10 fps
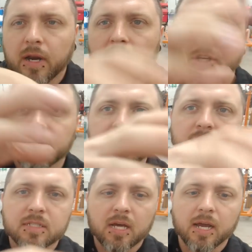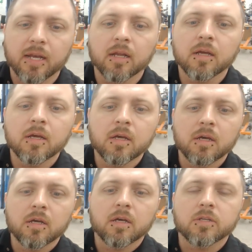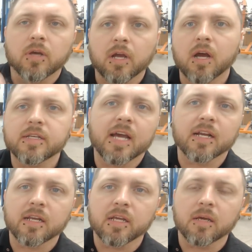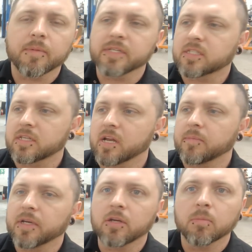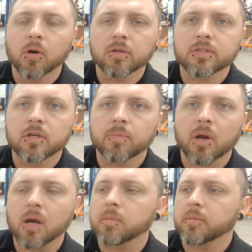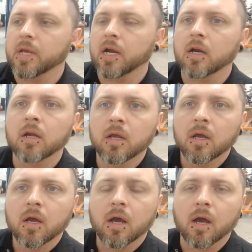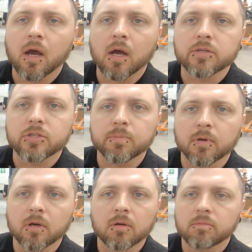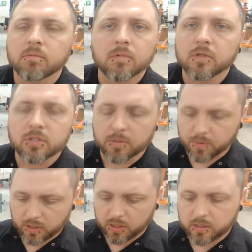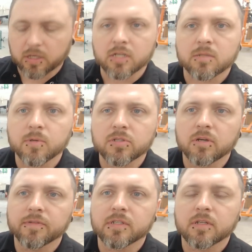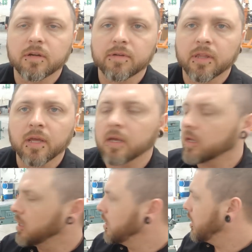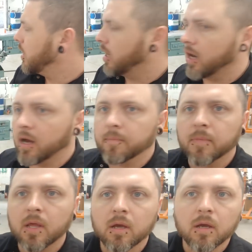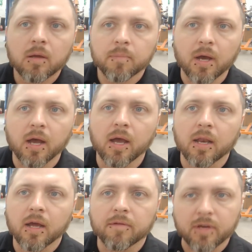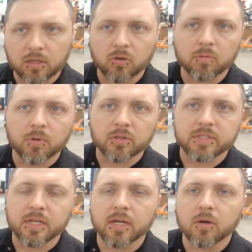it actually gets tight. So I contacted him. He's sending me new bolts, no problem there. Uh, super, super good customer service and everything. Um, but I've got the old bolts in it,